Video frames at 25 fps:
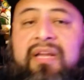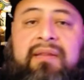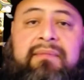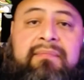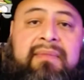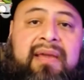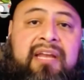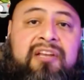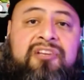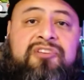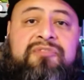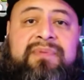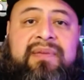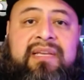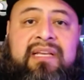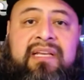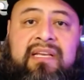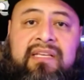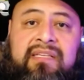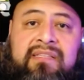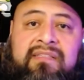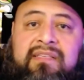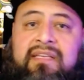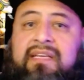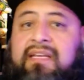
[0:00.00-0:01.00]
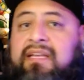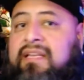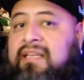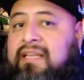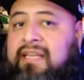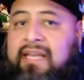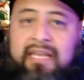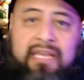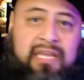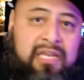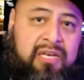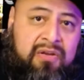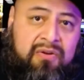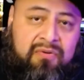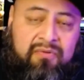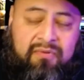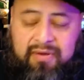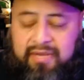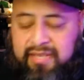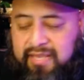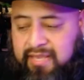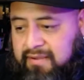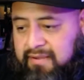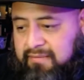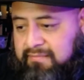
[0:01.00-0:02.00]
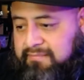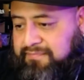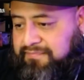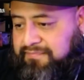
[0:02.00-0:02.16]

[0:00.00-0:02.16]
it matters because now you know who I am